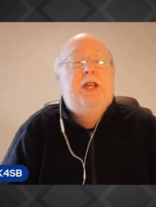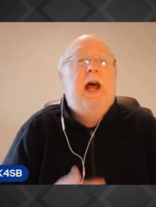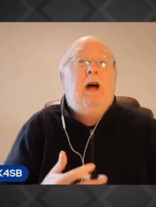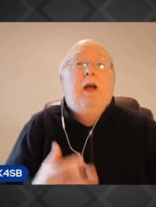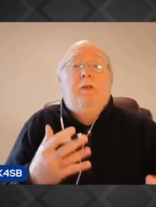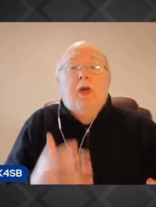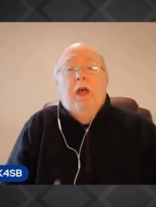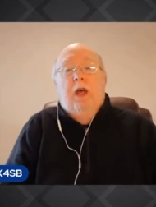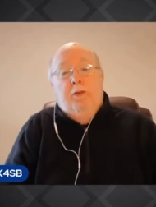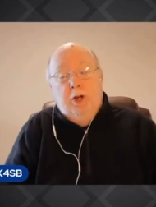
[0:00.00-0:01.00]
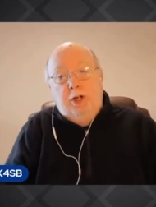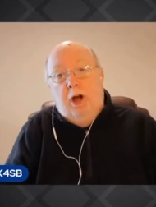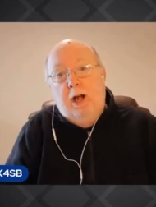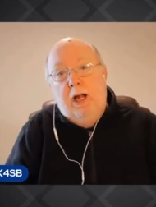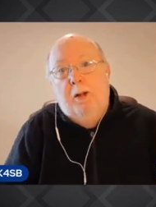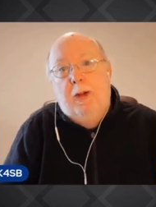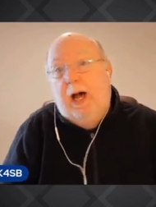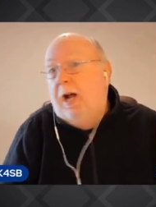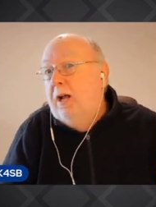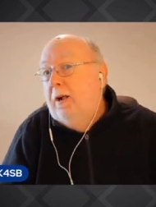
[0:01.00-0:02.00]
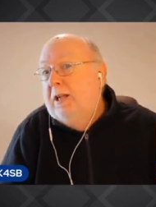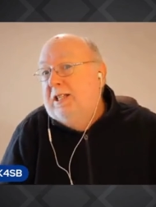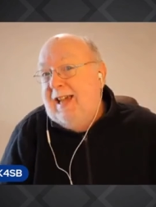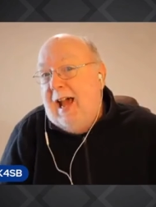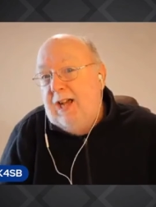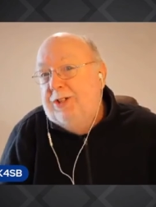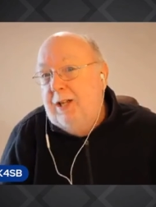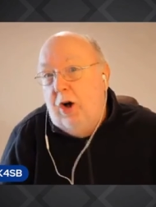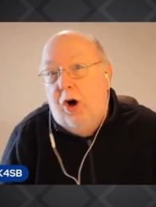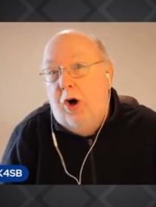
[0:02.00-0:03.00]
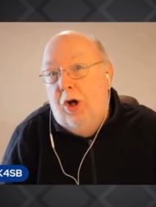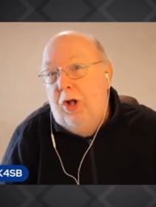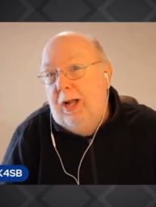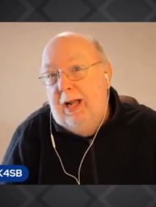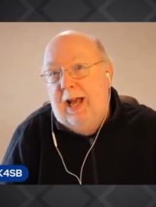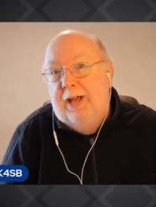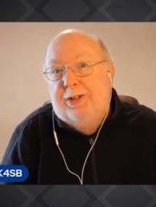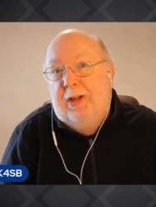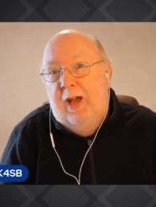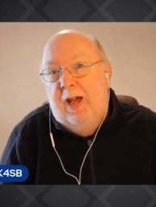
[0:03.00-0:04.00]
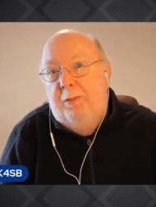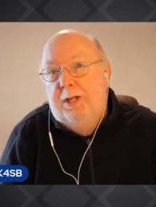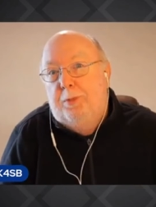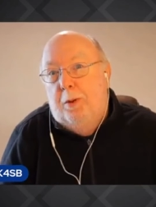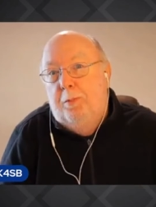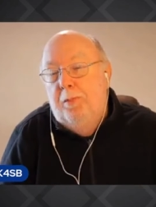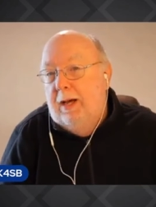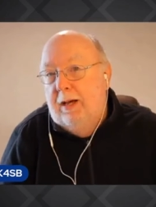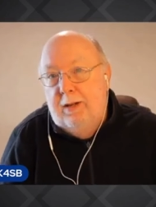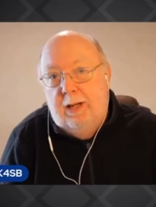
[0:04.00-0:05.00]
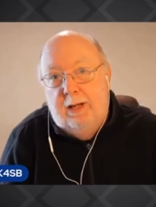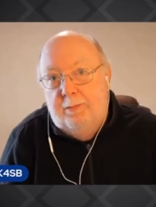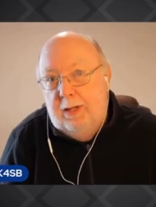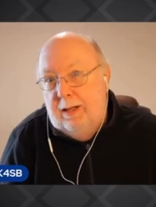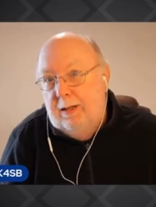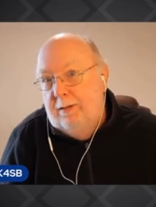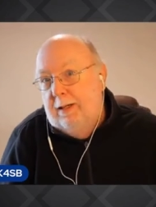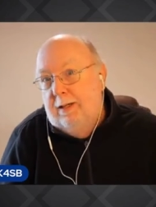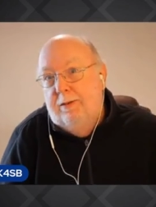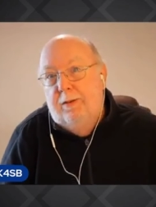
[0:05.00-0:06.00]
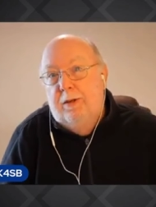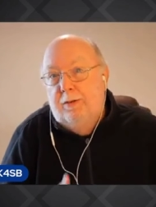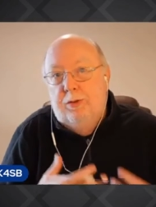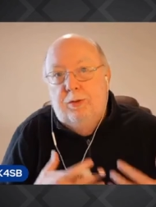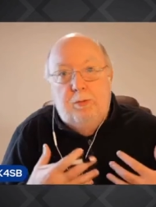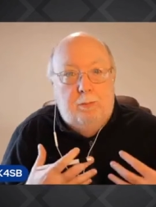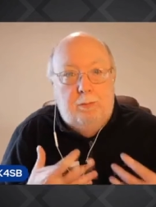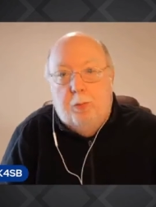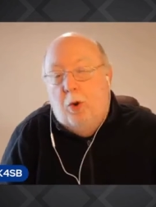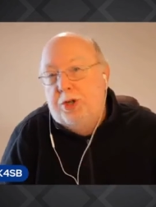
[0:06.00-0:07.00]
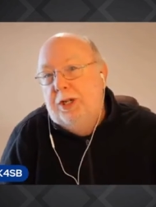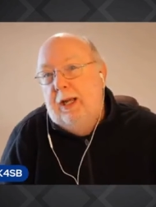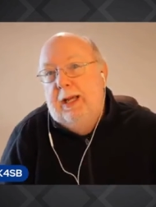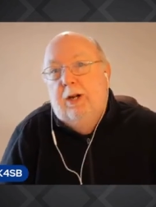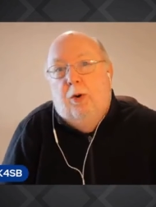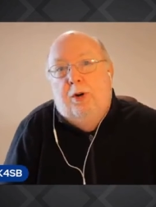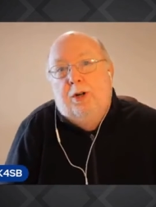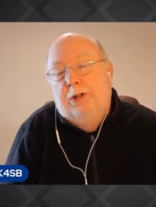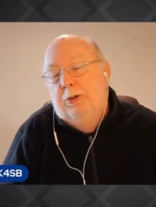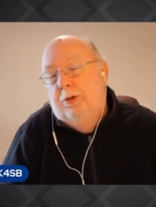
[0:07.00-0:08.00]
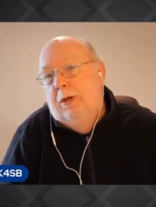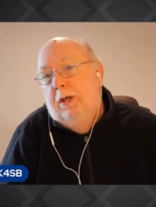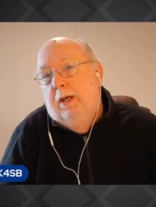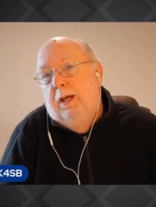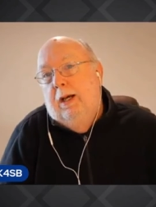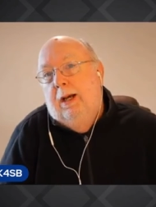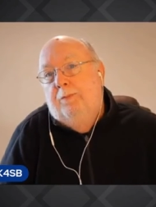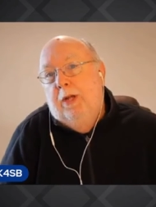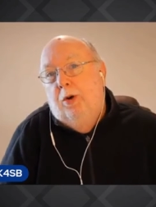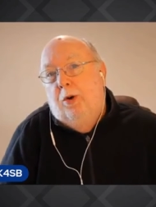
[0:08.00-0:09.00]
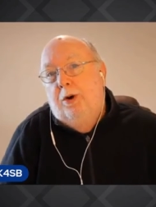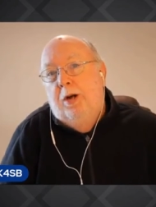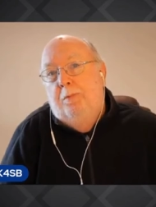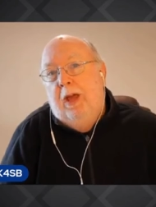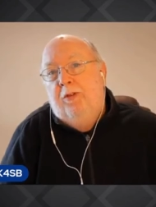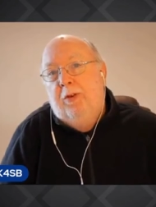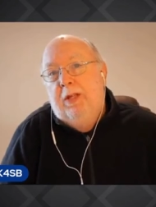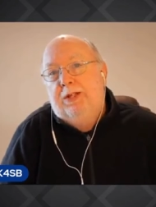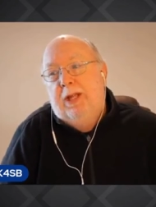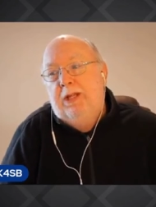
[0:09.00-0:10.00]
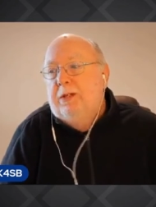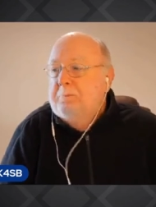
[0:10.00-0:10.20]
Now, if you're talking about taxing all Alaska families uh, uh, uh, proportionately in order to Um, in order to pay for these things,